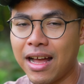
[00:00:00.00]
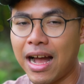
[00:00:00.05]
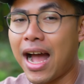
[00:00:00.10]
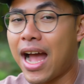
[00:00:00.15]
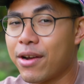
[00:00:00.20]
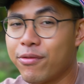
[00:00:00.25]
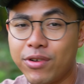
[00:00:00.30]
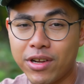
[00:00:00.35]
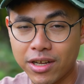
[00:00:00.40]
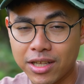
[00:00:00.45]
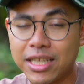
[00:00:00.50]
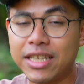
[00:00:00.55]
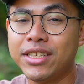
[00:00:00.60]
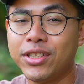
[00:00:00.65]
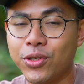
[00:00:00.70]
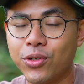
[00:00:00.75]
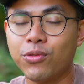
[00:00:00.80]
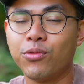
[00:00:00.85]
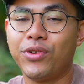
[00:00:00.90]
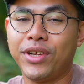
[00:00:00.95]
I really
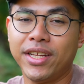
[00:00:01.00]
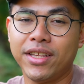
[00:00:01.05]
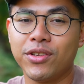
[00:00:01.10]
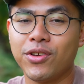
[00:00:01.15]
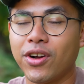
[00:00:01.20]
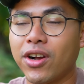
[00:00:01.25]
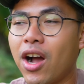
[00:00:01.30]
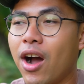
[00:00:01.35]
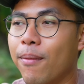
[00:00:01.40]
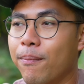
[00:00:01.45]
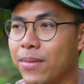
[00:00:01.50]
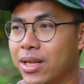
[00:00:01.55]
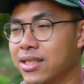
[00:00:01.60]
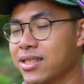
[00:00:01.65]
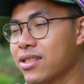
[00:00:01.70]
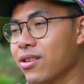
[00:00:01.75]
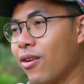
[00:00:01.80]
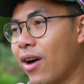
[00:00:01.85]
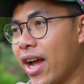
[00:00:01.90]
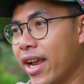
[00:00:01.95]
do read your
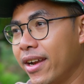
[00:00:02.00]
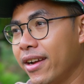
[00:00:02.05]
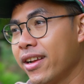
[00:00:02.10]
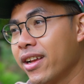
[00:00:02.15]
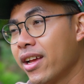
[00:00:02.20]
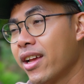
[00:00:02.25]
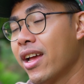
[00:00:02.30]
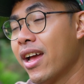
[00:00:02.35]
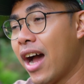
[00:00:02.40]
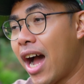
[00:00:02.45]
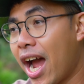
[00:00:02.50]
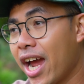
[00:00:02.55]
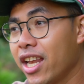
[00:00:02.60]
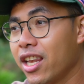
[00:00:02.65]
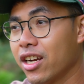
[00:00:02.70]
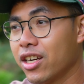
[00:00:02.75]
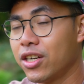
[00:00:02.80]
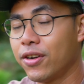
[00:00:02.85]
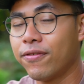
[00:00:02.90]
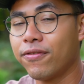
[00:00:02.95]
comments. So, and I
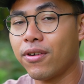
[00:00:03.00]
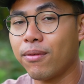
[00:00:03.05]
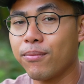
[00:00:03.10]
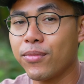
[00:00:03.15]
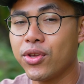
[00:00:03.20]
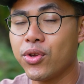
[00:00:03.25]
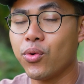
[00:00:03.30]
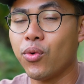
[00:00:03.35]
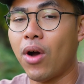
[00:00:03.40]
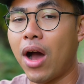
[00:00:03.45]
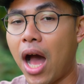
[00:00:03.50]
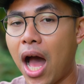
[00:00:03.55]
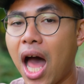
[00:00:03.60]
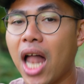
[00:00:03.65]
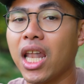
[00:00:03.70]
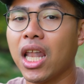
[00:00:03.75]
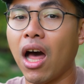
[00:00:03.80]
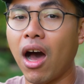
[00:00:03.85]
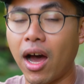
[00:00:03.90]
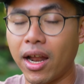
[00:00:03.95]
learn from you
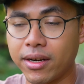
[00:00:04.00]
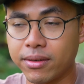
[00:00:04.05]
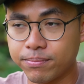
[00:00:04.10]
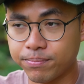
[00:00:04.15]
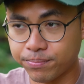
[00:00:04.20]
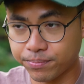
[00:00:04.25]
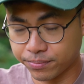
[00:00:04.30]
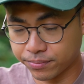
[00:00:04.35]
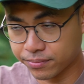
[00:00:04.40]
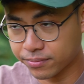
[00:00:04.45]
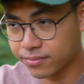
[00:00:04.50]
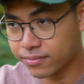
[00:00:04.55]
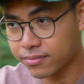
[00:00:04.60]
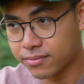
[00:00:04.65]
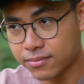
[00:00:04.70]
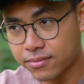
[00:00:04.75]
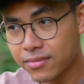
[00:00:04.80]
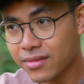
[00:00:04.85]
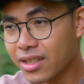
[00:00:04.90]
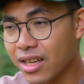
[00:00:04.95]
a lot
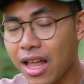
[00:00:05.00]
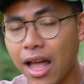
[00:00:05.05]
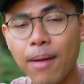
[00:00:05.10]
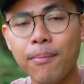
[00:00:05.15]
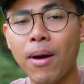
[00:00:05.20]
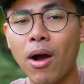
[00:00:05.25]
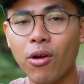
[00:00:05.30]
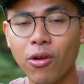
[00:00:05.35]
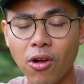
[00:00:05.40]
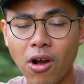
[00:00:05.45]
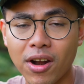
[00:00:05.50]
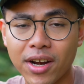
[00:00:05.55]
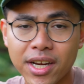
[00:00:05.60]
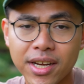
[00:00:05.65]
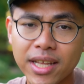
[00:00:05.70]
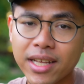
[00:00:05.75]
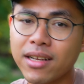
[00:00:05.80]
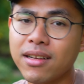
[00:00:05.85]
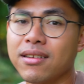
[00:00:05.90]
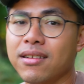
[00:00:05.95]
about
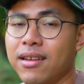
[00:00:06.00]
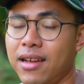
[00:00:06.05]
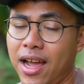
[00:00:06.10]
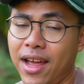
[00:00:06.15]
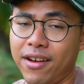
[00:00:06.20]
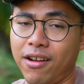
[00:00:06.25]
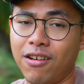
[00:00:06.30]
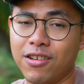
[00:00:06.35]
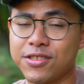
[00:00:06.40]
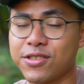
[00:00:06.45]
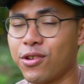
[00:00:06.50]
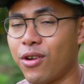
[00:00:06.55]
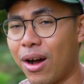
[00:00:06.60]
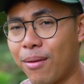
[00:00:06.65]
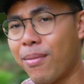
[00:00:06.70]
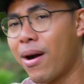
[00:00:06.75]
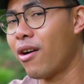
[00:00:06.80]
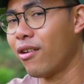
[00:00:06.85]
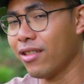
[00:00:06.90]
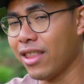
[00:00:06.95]
gardening and also
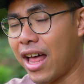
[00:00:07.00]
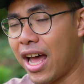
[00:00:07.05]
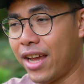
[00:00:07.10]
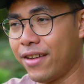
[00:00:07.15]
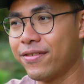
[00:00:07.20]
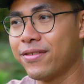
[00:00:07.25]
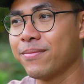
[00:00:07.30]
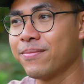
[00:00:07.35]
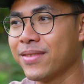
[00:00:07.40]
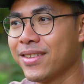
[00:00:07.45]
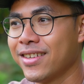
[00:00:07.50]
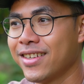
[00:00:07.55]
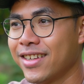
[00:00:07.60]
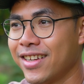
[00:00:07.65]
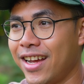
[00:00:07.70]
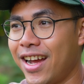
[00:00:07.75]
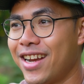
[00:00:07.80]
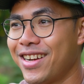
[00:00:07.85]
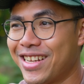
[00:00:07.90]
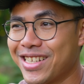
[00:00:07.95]
about life,
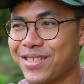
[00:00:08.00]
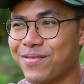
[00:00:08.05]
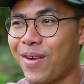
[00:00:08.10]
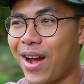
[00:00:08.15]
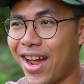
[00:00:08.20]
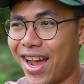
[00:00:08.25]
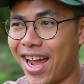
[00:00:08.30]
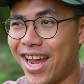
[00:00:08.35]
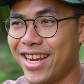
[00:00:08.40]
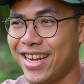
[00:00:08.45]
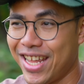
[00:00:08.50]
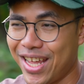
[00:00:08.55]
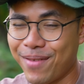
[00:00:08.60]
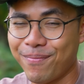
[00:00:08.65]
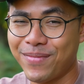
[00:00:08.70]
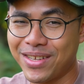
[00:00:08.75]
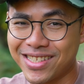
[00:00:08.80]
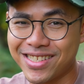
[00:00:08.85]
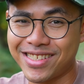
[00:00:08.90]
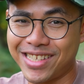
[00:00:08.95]
and that's why I
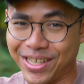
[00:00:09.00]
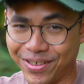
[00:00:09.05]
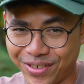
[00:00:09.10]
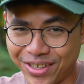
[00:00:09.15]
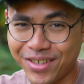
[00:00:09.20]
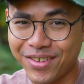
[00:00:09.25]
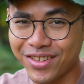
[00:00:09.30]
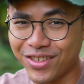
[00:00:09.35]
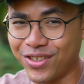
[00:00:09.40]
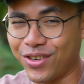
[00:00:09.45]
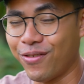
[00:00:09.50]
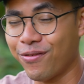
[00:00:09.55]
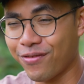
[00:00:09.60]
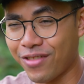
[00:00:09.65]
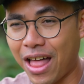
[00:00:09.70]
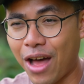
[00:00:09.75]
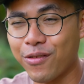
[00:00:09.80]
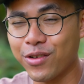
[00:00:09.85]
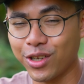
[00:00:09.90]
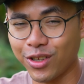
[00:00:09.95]
named this series, you know,
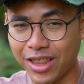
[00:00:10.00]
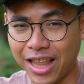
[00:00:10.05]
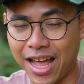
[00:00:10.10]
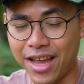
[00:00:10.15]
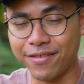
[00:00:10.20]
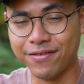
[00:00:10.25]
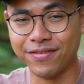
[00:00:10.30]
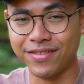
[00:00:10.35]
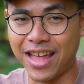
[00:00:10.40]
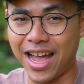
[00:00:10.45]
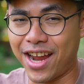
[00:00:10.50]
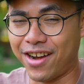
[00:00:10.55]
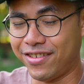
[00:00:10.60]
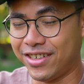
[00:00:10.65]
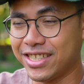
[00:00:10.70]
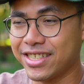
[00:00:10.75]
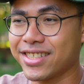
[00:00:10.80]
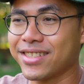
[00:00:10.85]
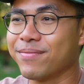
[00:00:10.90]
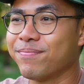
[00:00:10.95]
Flower Life
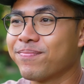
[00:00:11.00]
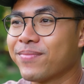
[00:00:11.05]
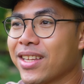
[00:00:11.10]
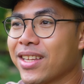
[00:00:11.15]
Diaries.